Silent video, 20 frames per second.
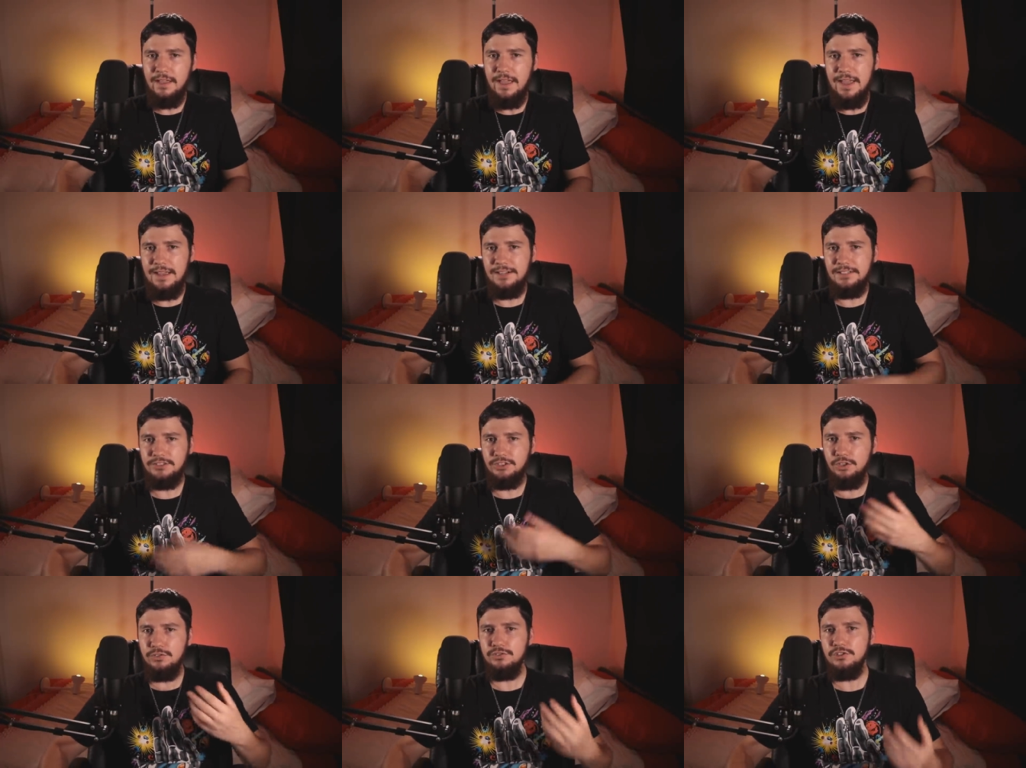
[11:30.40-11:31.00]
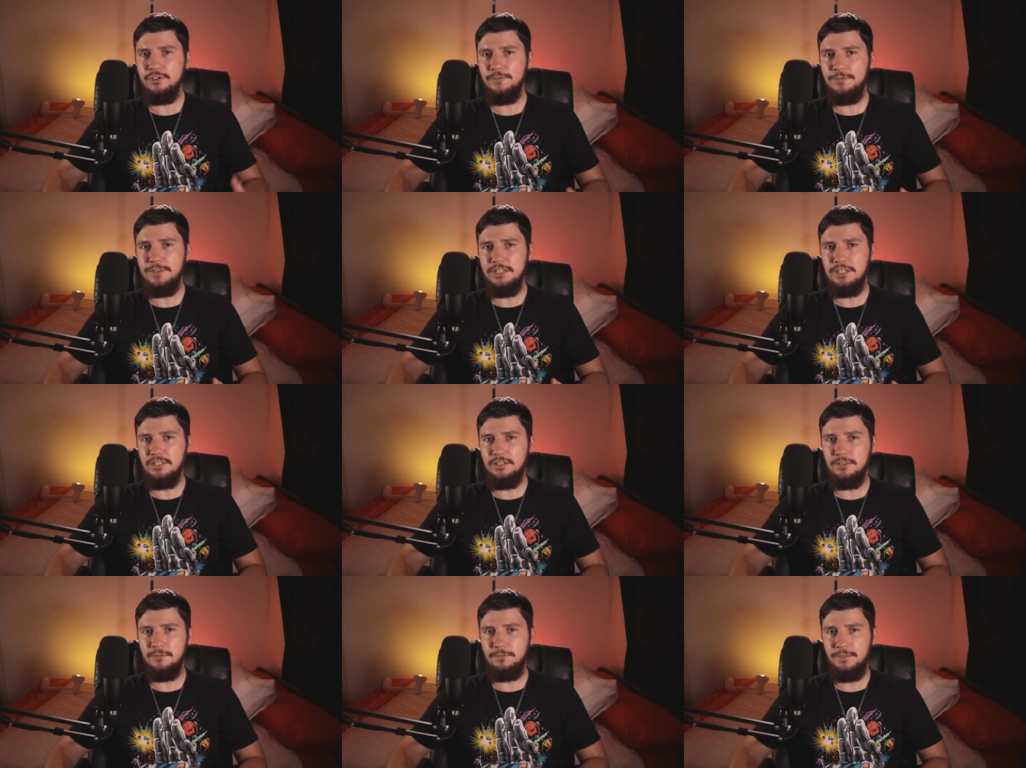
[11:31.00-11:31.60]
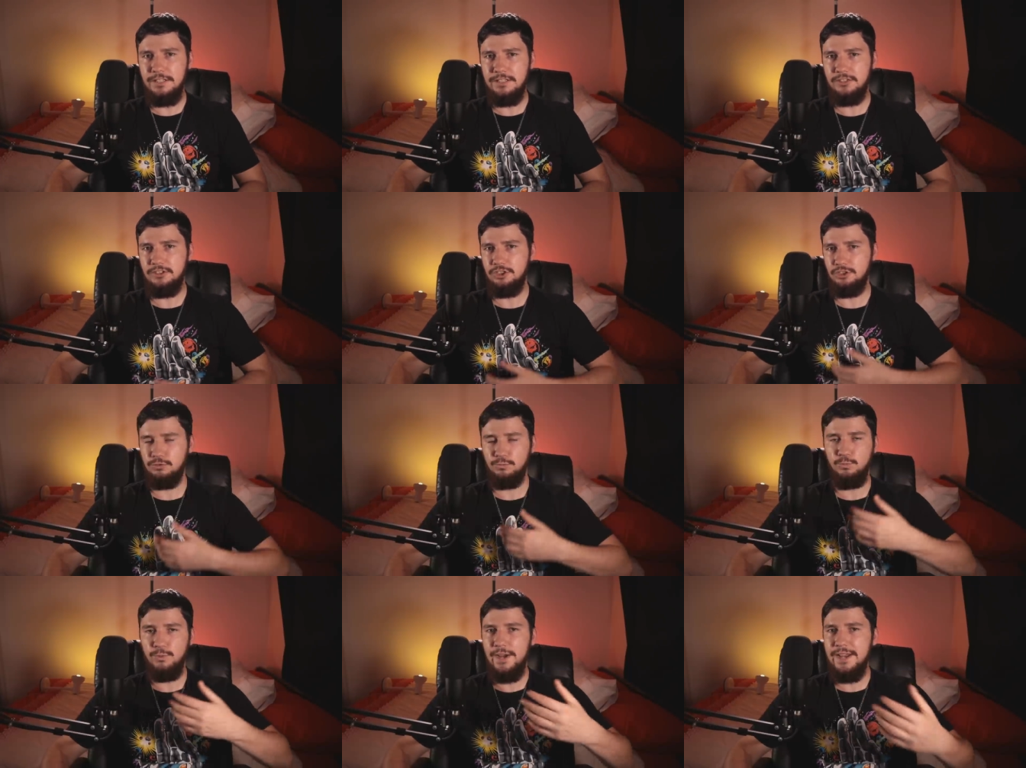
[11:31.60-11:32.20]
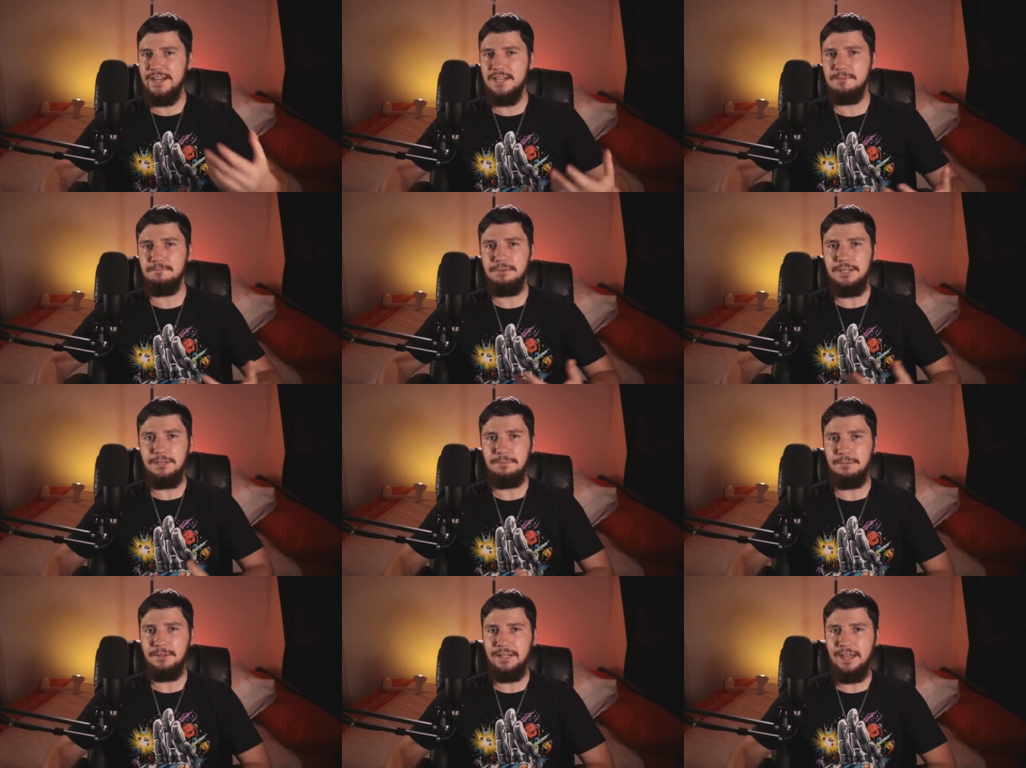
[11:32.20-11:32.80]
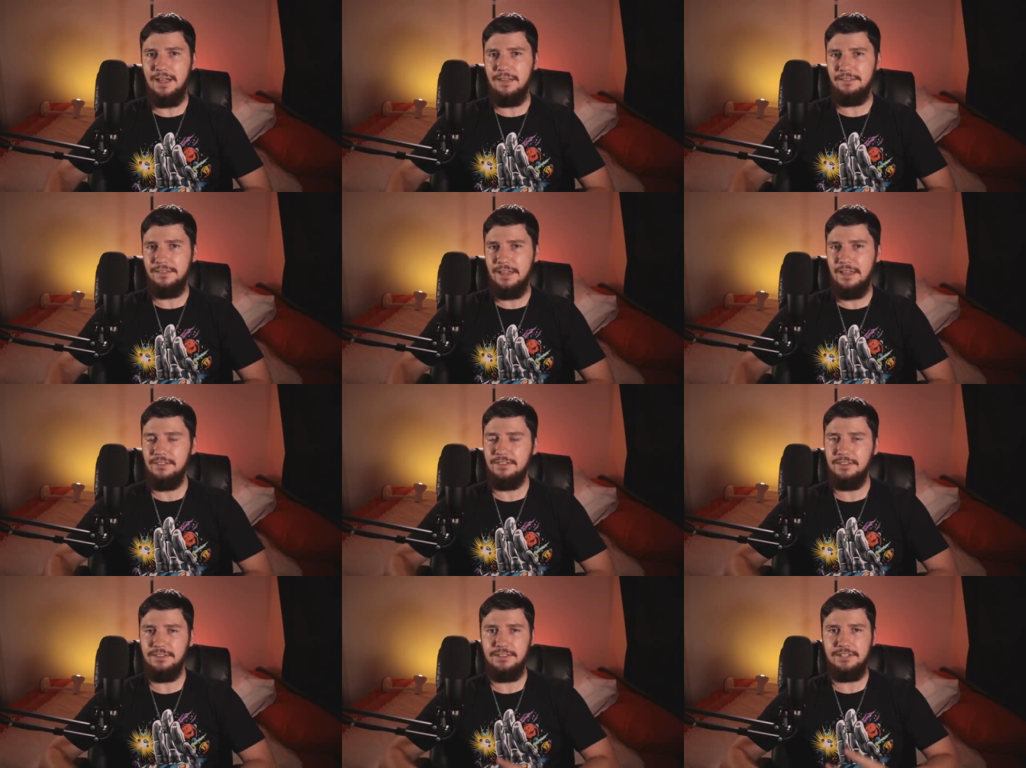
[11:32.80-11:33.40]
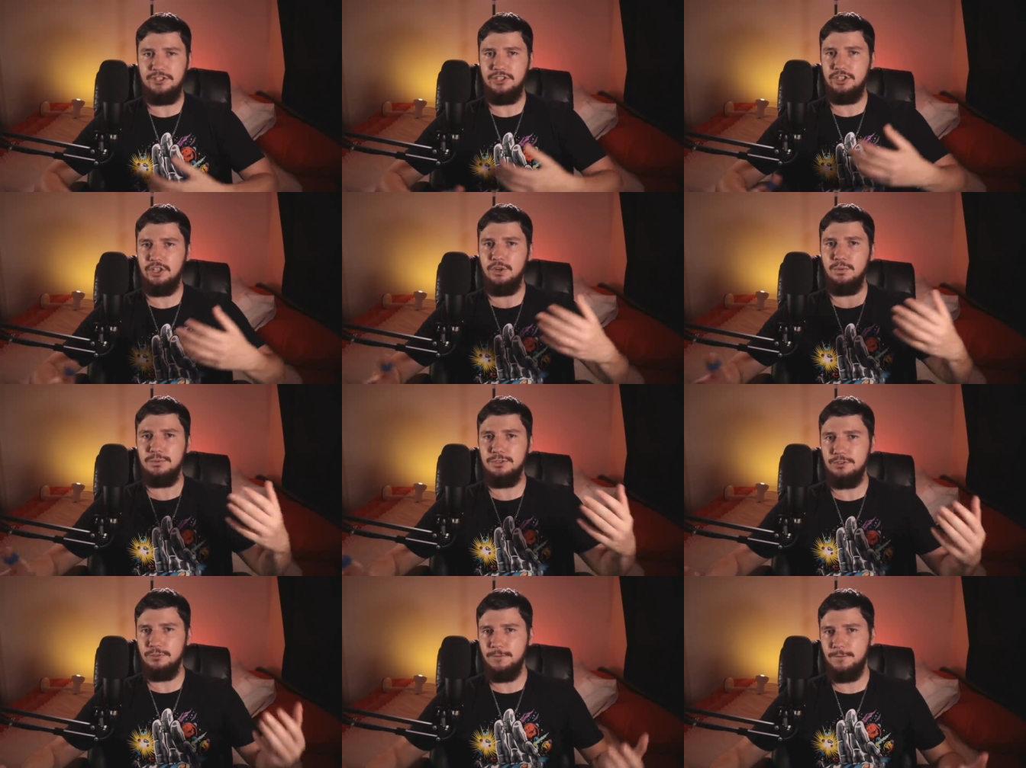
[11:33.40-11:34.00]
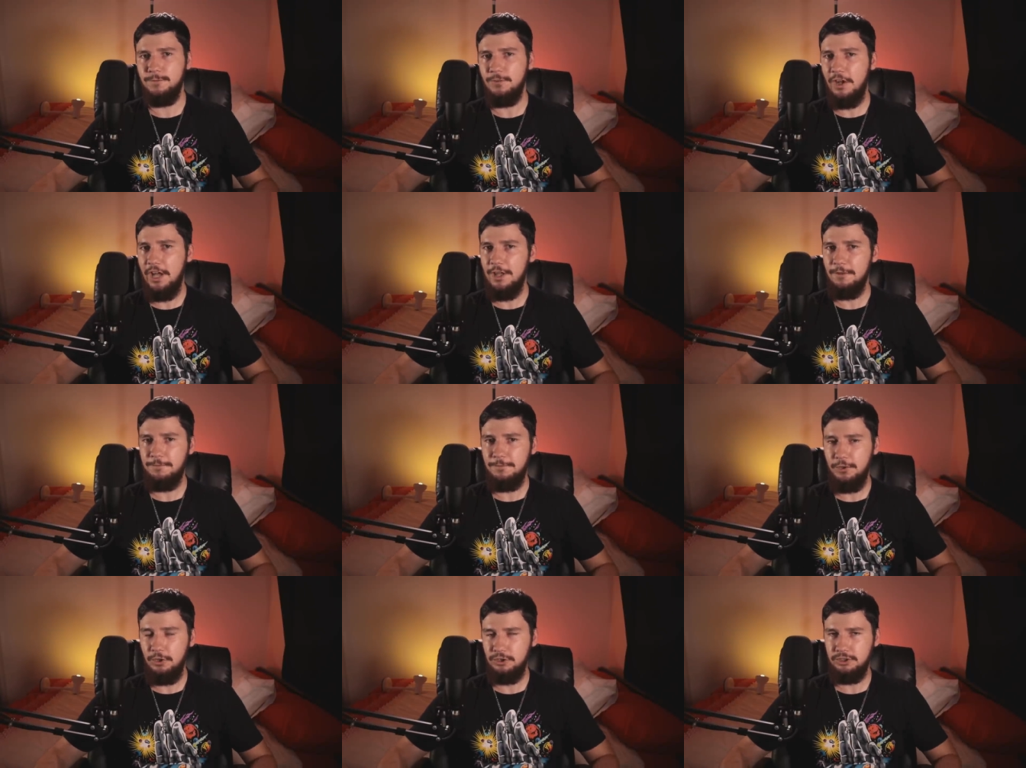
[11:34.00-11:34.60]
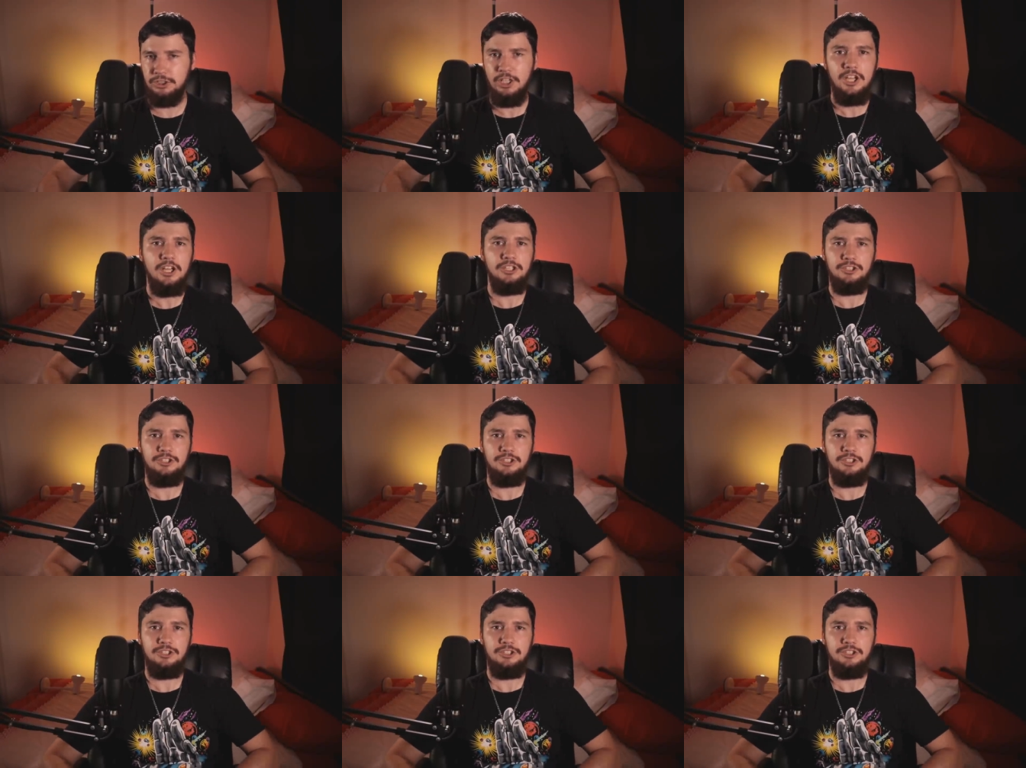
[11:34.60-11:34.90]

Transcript: And I don't know if you're going to convince just random people out there that they should go and use Firefox